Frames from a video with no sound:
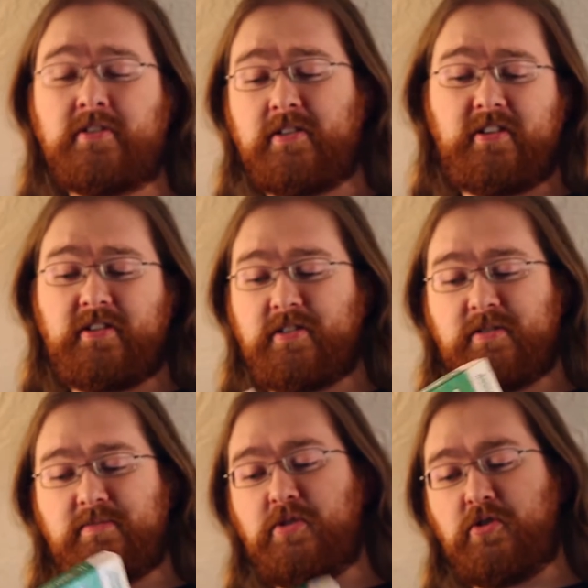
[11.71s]

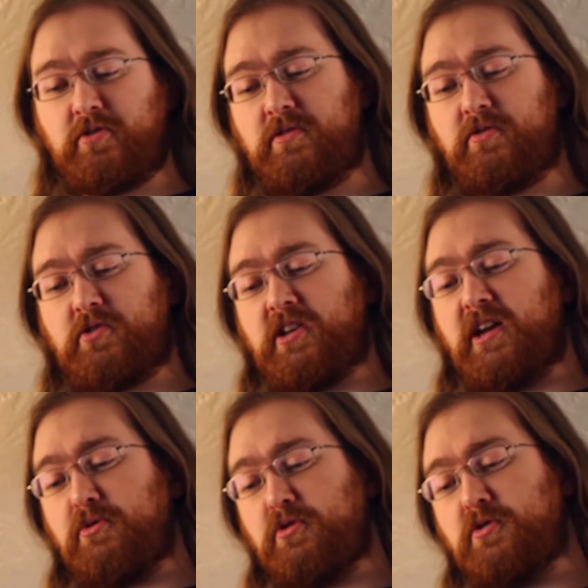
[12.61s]
You could use a
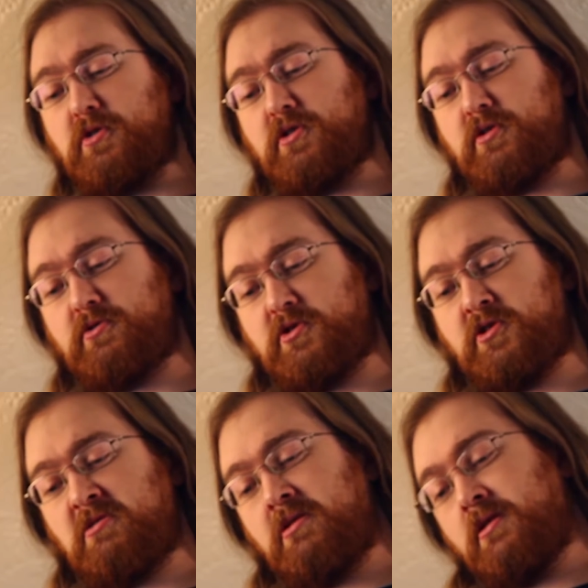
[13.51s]
table, you could use